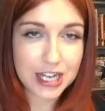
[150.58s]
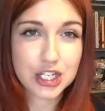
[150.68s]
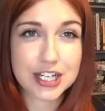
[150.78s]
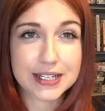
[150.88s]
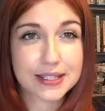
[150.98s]
and
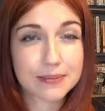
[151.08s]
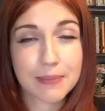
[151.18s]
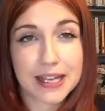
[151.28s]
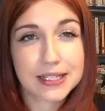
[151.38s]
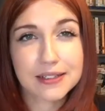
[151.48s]
she is
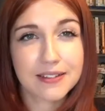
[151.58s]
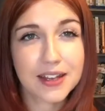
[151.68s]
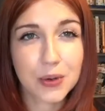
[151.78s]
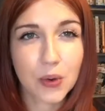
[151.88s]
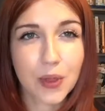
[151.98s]
basically there
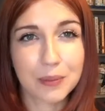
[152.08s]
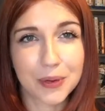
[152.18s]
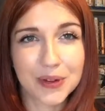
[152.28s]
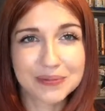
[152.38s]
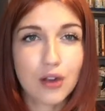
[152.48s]
to haunt them
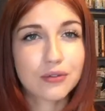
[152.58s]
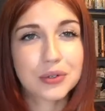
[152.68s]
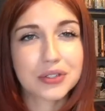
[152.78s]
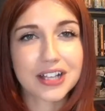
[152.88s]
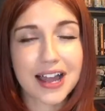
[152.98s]
all.
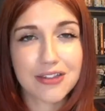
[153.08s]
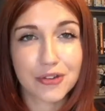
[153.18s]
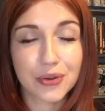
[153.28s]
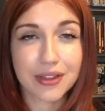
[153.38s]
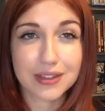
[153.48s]
Overall, I
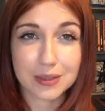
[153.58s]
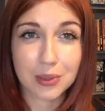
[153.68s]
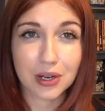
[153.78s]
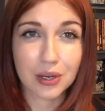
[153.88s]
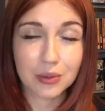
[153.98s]
thought this
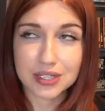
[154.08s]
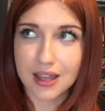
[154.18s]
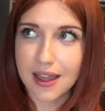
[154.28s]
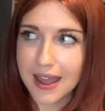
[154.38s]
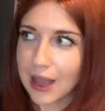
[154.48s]
book was
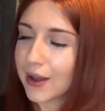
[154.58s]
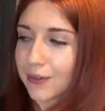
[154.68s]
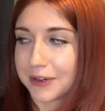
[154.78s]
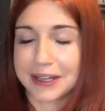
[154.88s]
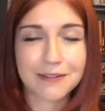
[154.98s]

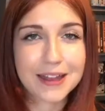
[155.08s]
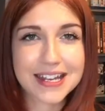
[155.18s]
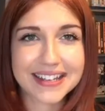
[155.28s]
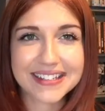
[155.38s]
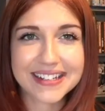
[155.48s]
really
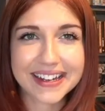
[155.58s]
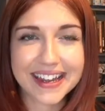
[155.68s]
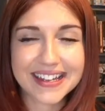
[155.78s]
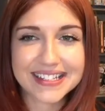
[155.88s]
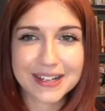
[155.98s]
fantastic.
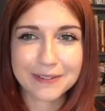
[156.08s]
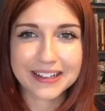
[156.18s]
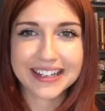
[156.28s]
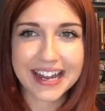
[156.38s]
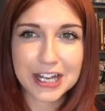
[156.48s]
It
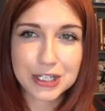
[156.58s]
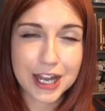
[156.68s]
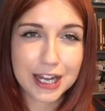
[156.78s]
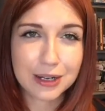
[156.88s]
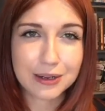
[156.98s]
definitely
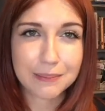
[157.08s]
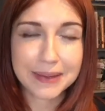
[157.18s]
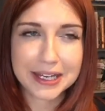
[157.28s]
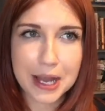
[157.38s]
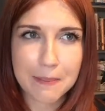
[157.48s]
educated
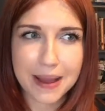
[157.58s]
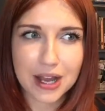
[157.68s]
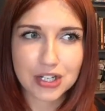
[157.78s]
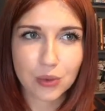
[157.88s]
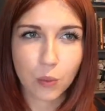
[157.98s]
me
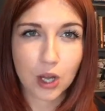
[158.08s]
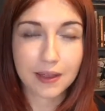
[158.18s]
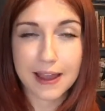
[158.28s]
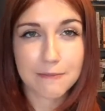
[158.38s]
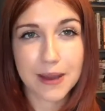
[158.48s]
about what
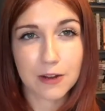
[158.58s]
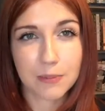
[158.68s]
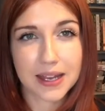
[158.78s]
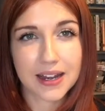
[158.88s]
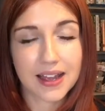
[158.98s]
life might have
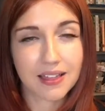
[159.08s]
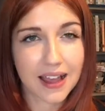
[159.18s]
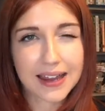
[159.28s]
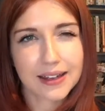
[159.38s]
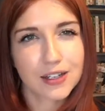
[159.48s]
been
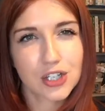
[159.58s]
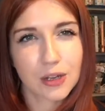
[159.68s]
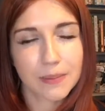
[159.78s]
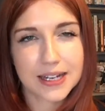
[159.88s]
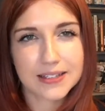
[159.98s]
like in
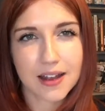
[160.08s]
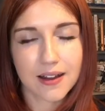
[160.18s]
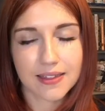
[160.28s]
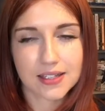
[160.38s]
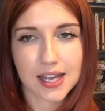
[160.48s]
Turkmenistan
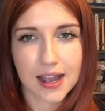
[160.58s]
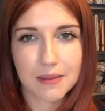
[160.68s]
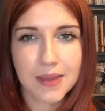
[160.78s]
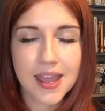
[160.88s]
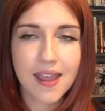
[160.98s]
at the
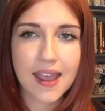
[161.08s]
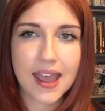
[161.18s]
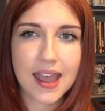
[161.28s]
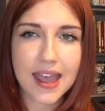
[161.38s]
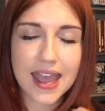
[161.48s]
time,
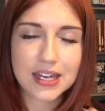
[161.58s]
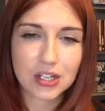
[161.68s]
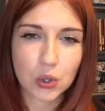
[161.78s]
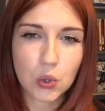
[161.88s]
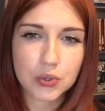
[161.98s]
and
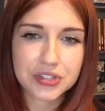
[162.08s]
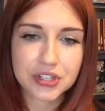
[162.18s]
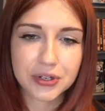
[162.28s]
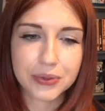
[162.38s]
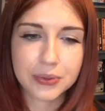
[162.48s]
it
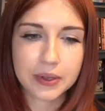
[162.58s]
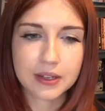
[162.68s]
also